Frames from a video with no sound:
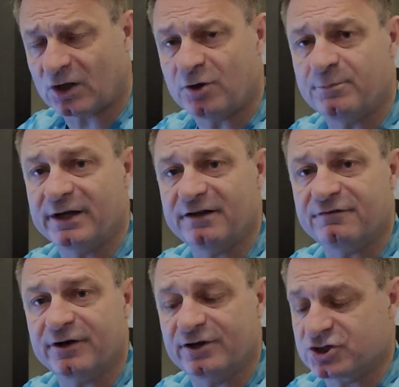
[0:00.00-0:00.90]
completely
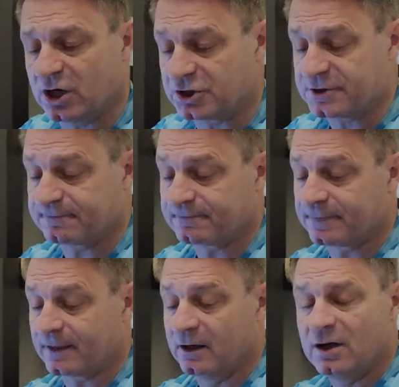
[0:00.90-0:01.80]
free of charge.
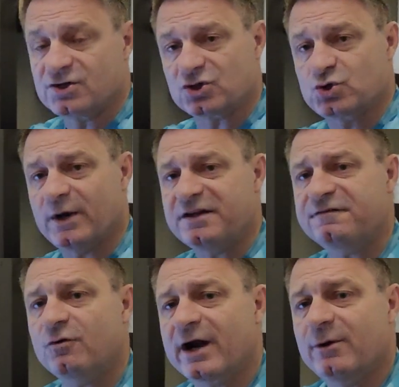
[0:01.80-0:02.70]
So
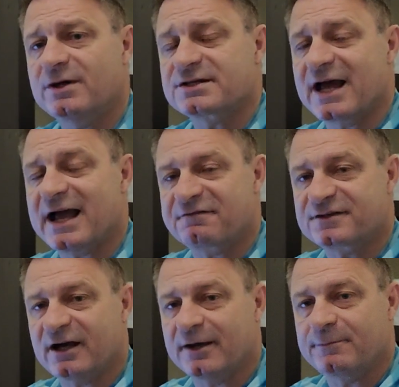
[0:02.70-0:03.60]
24 hours
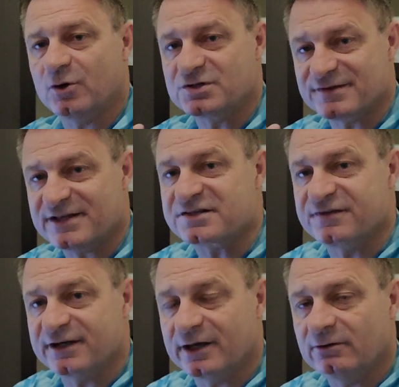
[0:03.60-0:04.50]
after I post this
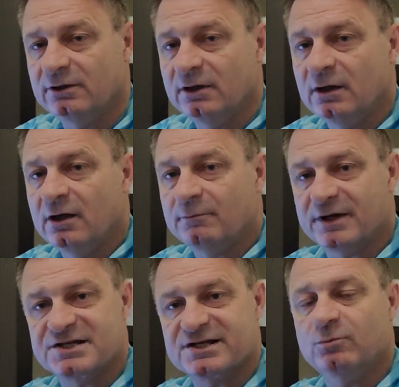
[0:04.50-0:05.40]
video,
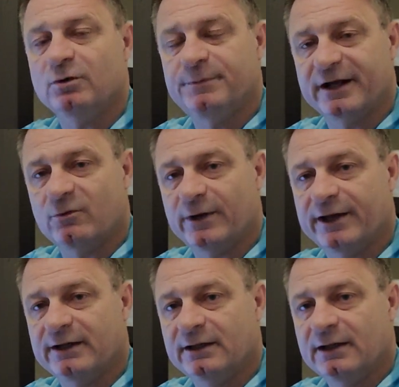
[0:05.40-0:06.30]
my son will pick a
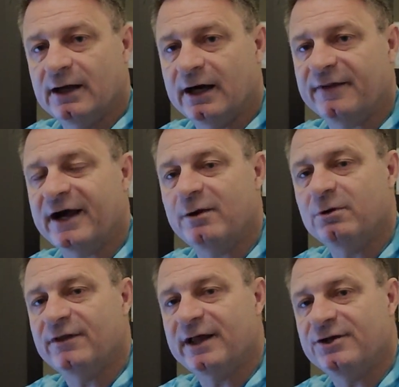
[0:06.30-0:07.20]
winner and I
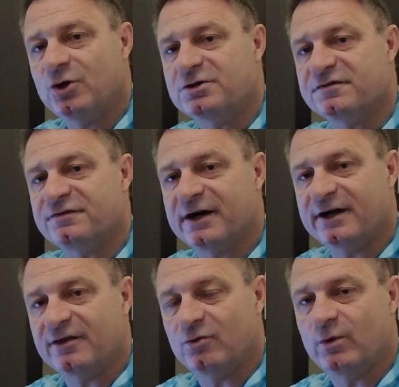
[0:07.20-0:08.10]
will then
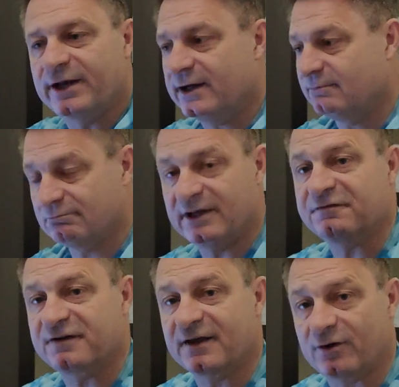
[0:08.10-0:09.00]
notify the winner,
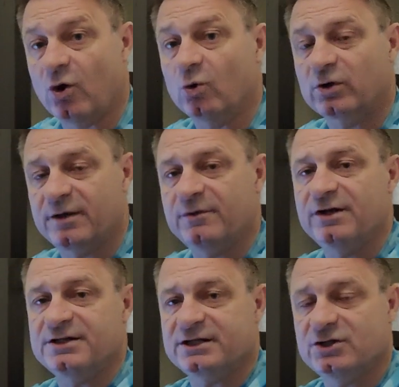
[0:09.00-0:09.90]
in fact the whole
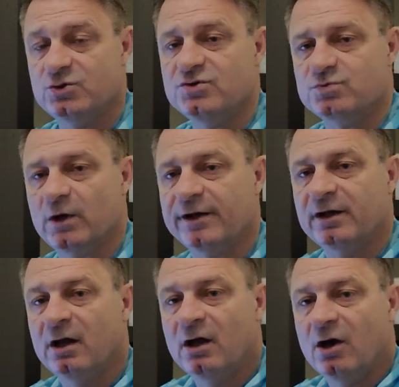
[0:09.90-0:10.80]
community who's
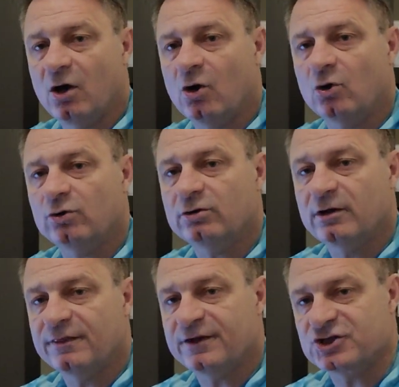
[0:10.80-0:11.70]
won,
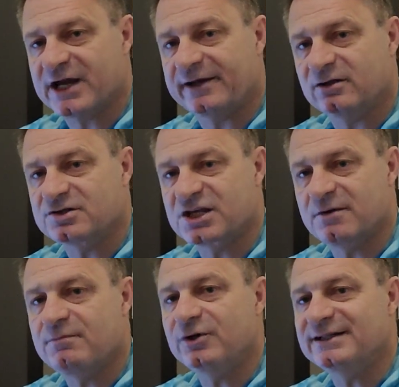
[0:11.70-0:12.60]
on the channel's
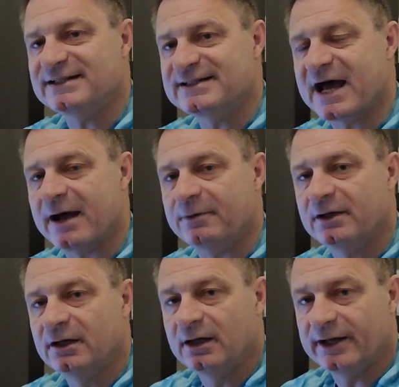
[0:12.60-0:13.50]
community tab.
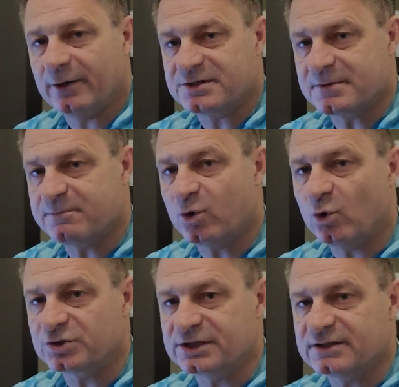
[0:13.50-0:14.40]
Now it's
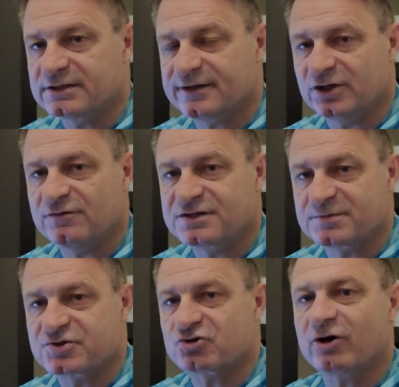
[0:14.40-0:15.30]
important that you
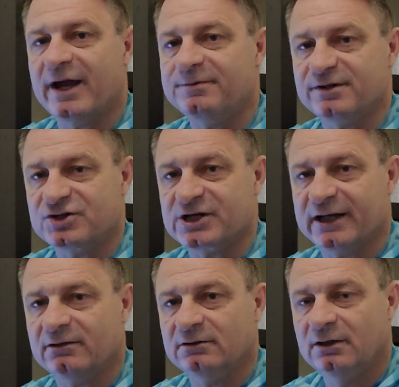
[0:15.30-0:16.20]
subscribe to the
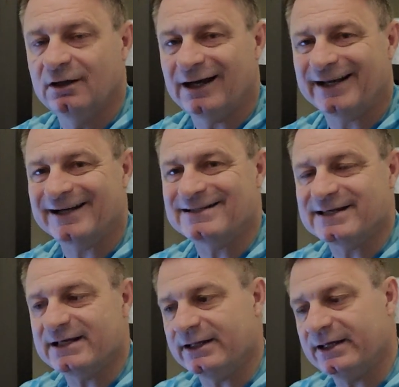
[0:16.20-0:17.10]
channel and
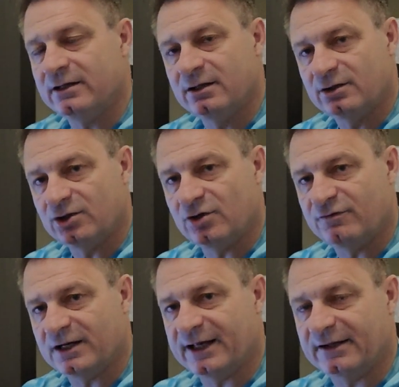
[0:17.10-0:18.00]
ideally
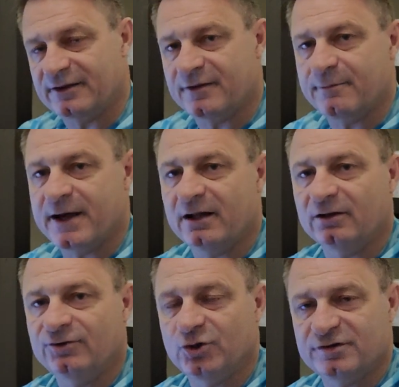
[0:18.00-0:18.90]
you click the
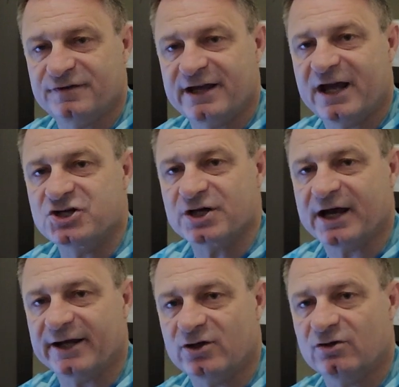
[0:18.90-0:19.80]
bell notification
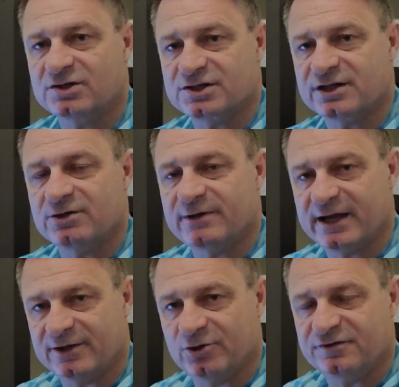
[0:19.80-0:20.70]
icon so that you
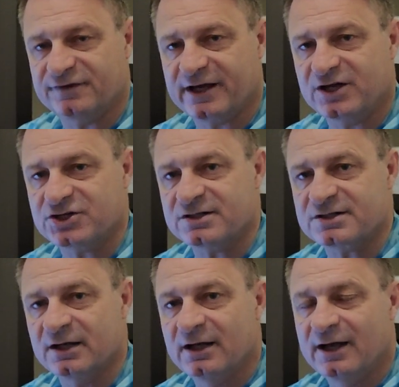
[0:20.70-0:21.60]
get
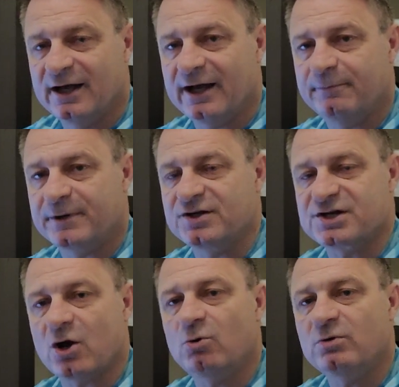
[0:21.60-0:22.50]
notifications um,
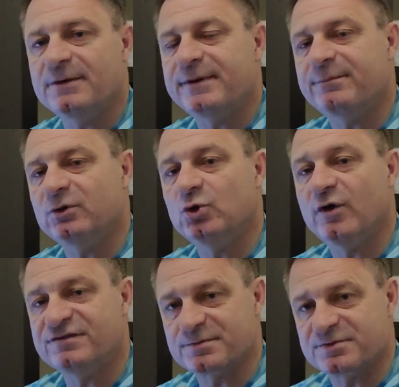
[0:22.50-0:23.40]
because only people who have